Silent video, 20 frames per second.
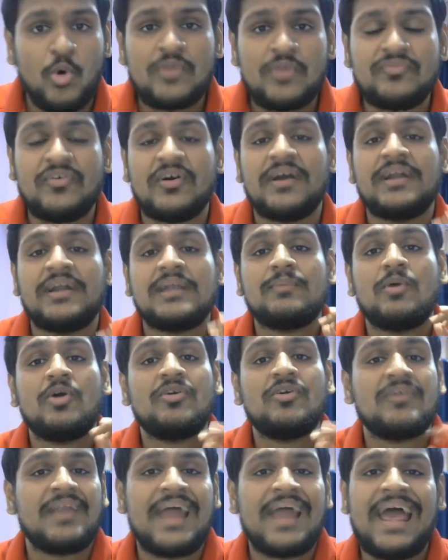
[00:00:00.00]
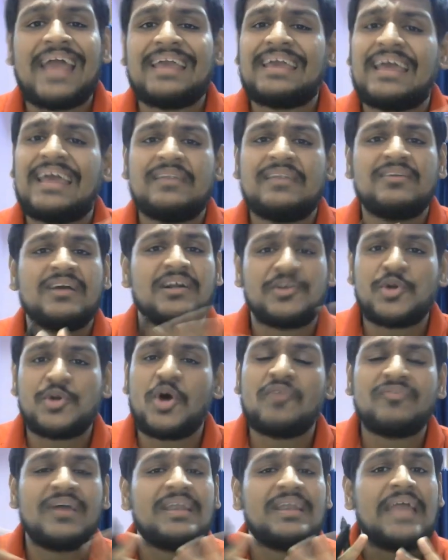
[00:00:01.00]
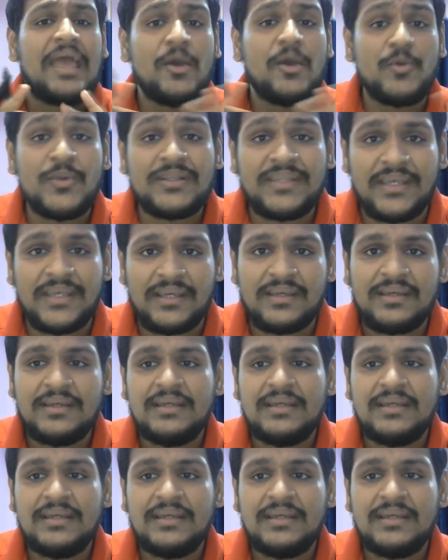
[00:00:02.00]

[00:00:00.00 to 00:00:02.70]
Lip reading: forget about rank and cutoff and everything.